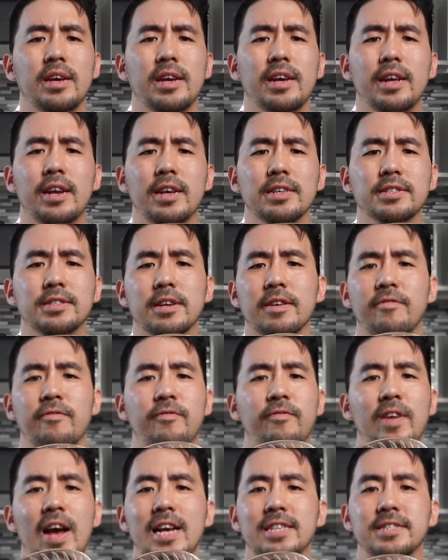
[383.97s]
It is a
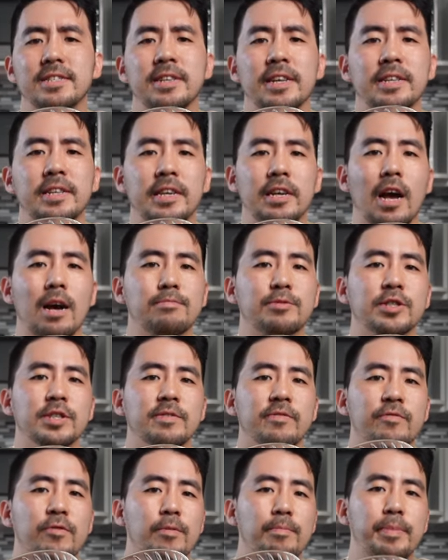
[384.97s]
fascinating
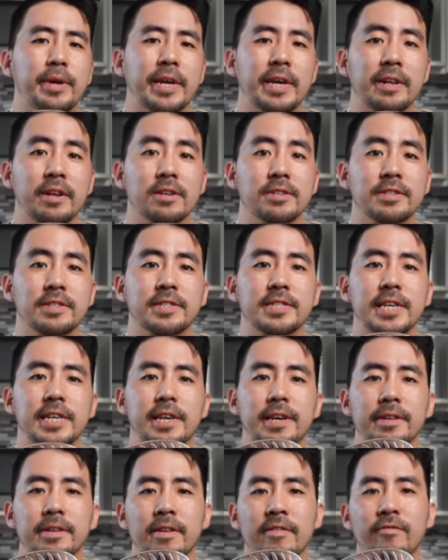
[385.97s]
option for beginners
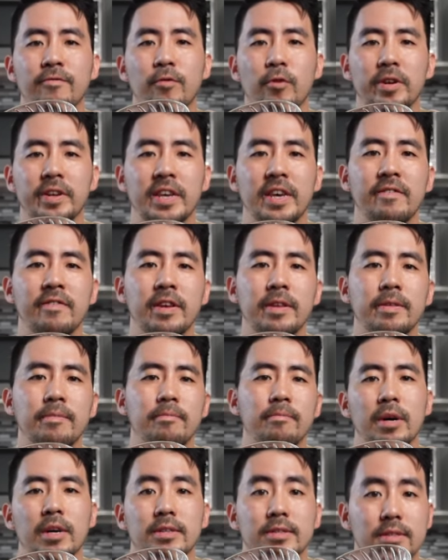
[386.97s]
seeking a forgiving
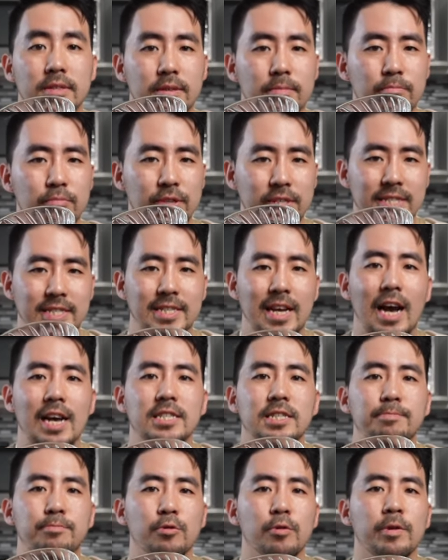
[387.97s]
but
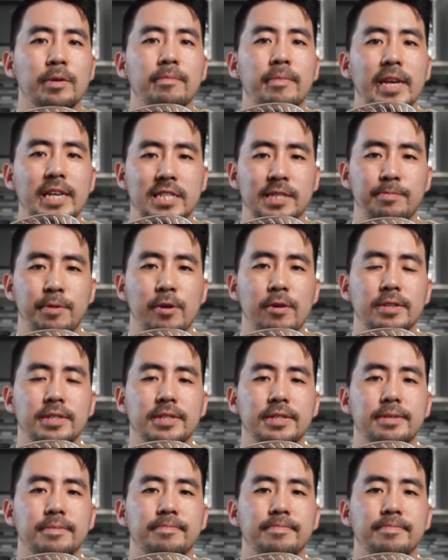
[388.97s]
precise brewing experience,